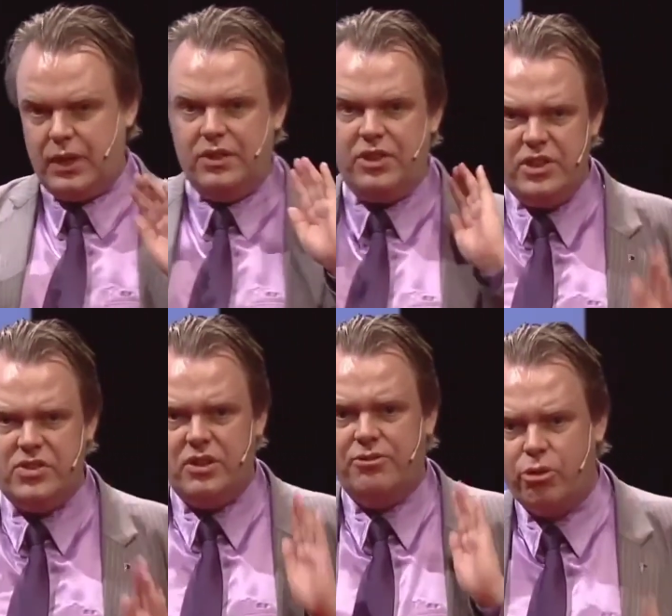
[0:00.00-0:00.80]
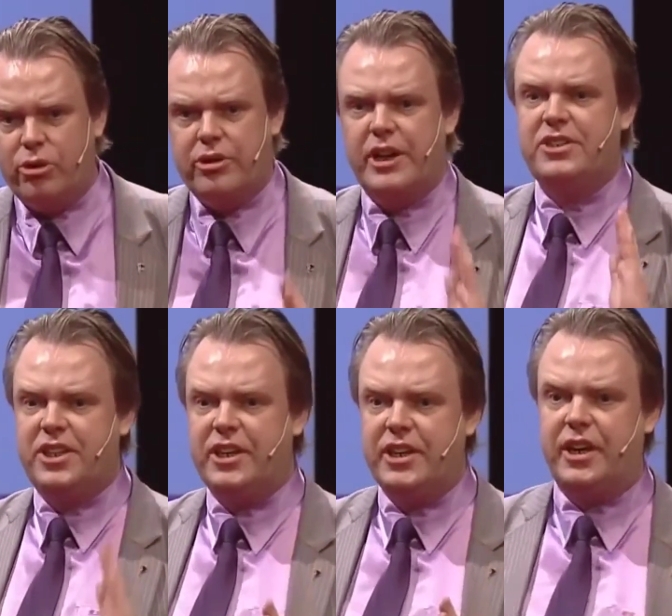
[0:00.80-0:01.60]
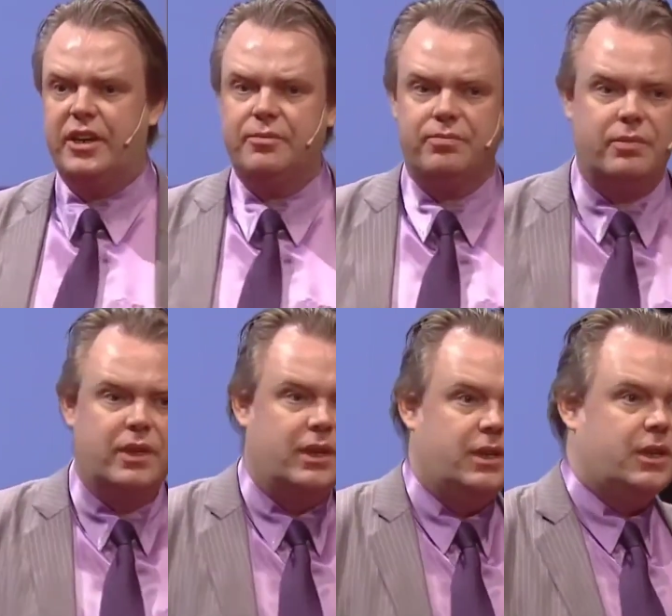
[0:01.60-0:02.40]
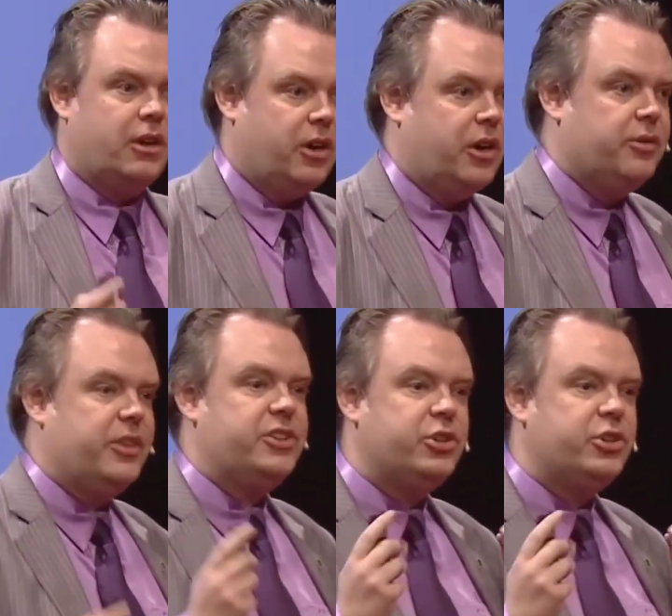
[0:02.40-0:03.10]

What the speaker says: These 4 criteria are that